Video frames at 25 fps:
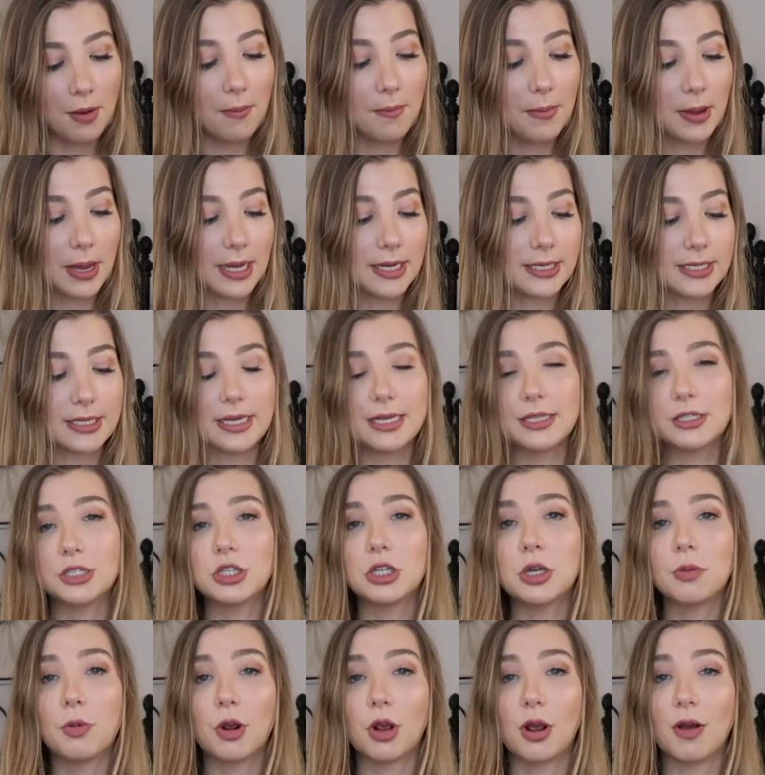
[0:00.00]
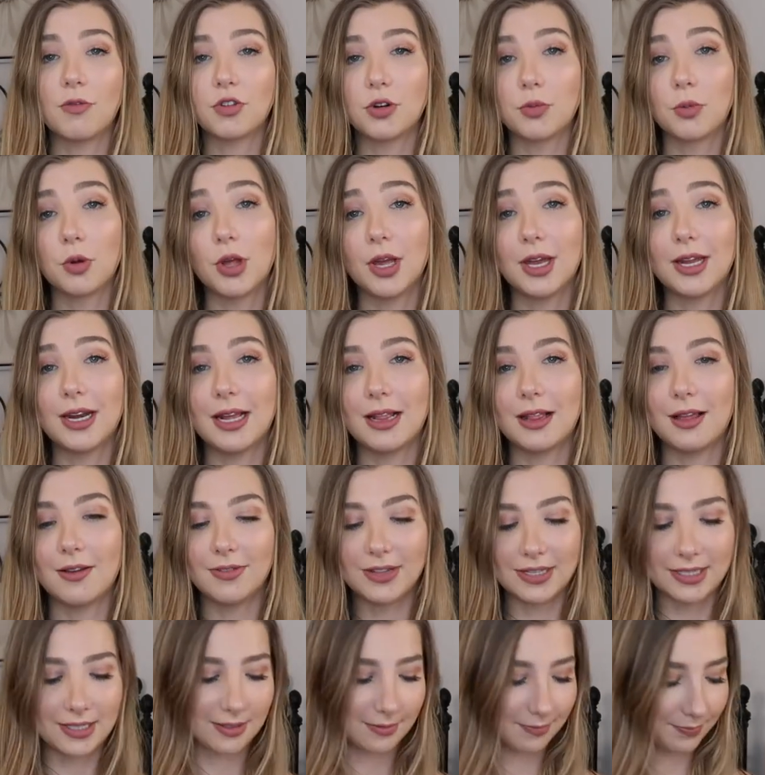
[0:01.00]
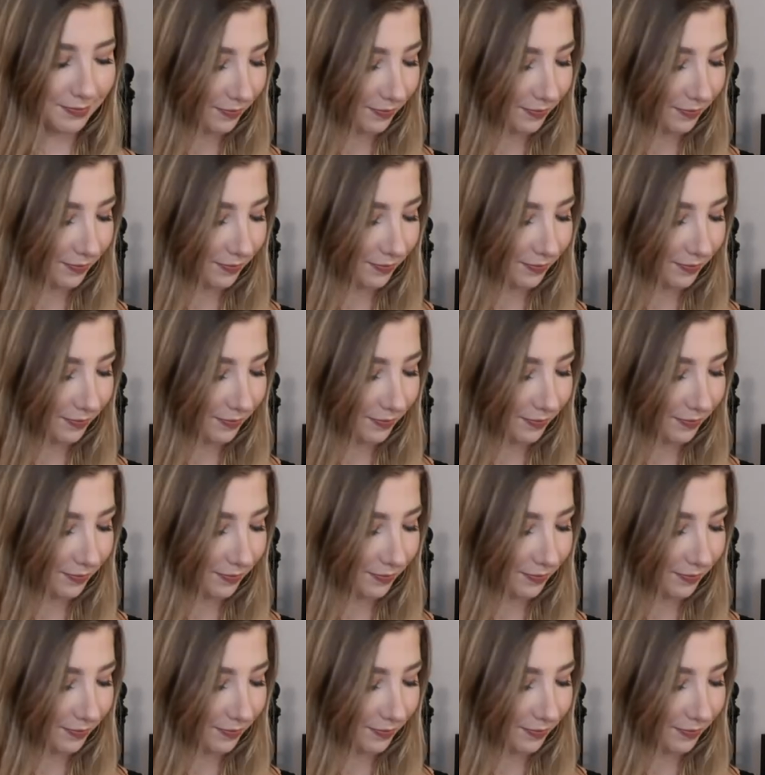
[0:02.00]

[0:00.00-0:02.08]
But it's super comfortable and I love it.